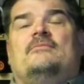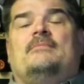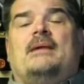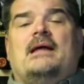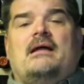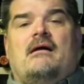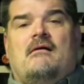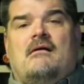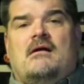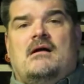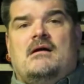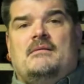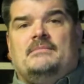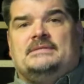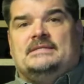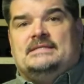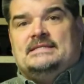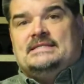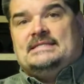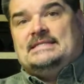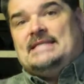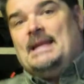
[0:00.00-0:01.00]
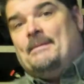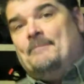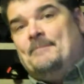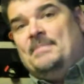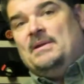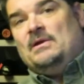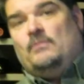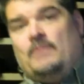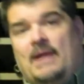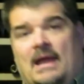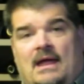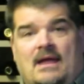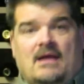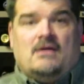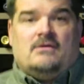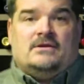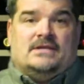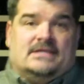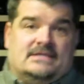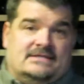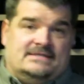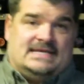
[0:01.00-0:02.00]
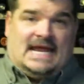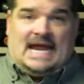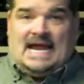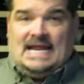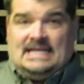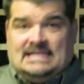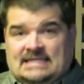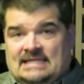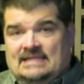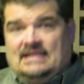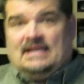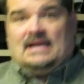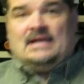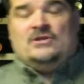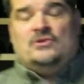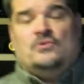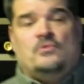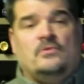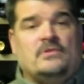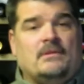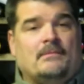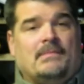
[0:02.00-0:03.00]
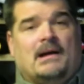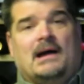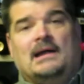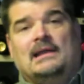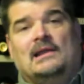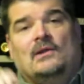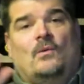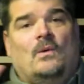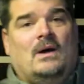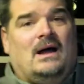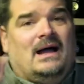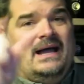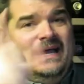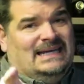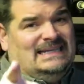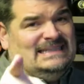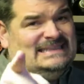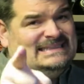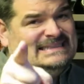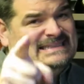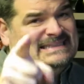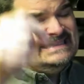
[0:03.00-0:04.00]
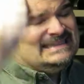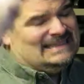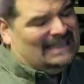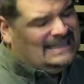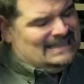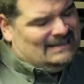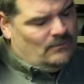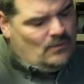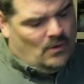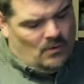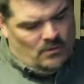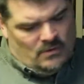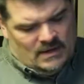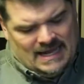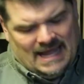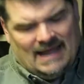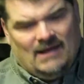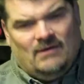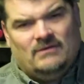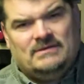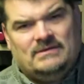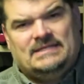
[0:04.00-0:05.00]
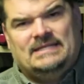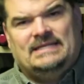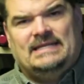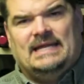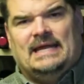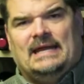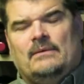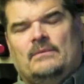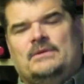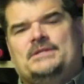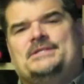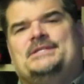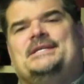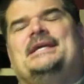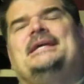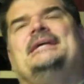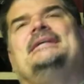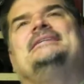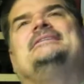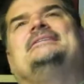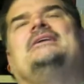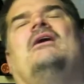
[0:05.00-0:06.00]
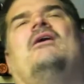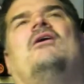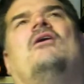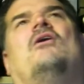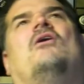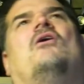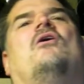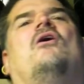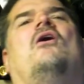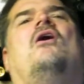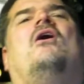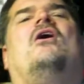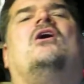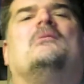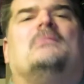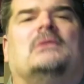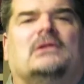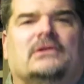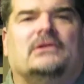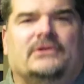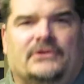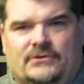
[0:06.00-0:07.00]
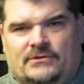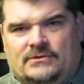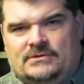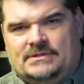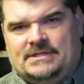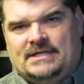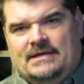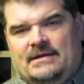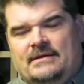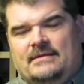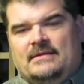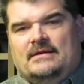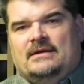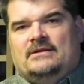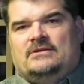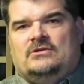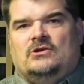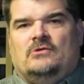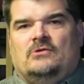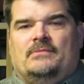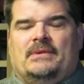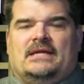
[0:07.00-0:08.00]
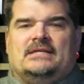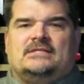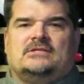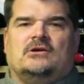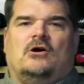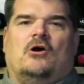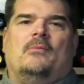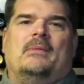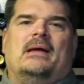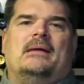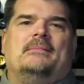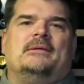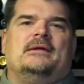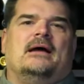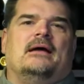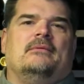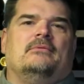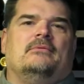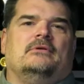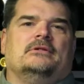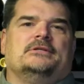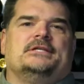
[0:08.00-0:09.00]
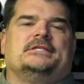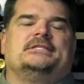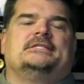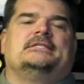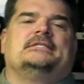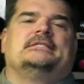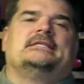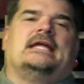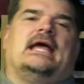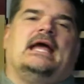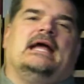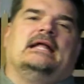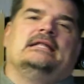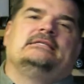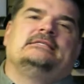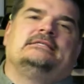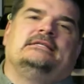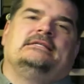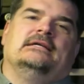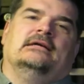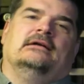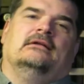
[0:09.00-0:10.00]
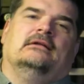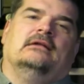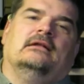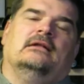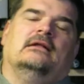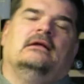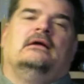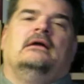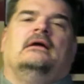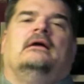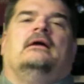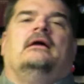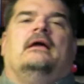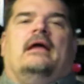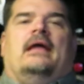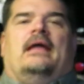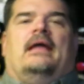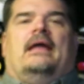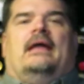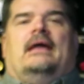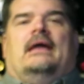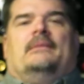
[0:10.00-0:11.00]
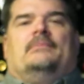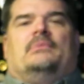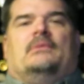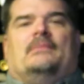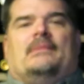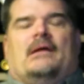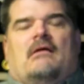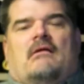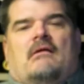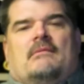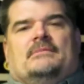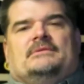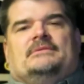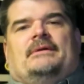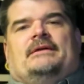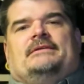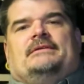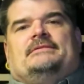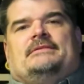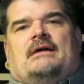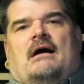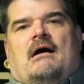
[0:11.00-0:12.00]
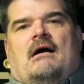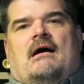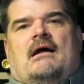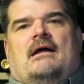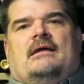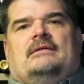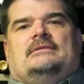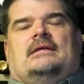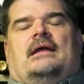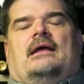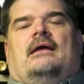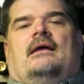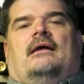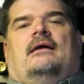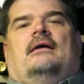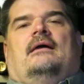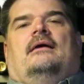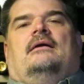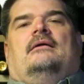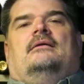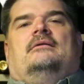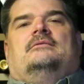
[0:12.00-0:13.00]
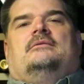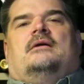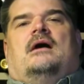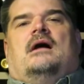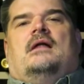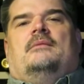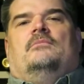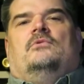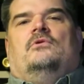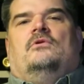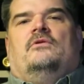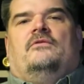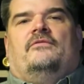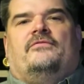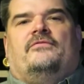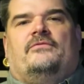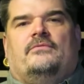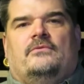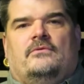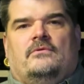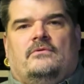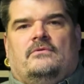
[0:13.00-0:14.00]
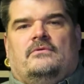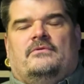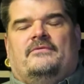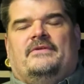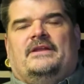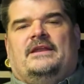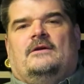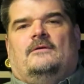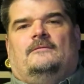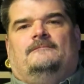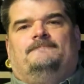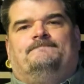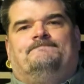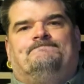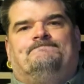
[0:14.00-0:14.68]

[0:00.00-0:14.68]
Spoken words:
of my arms and stepping around and dancing that I do with a bottle of wine won't count today, which is horrible news to me. So maybe I will just stand still and put my arms at my sides and not move through the video.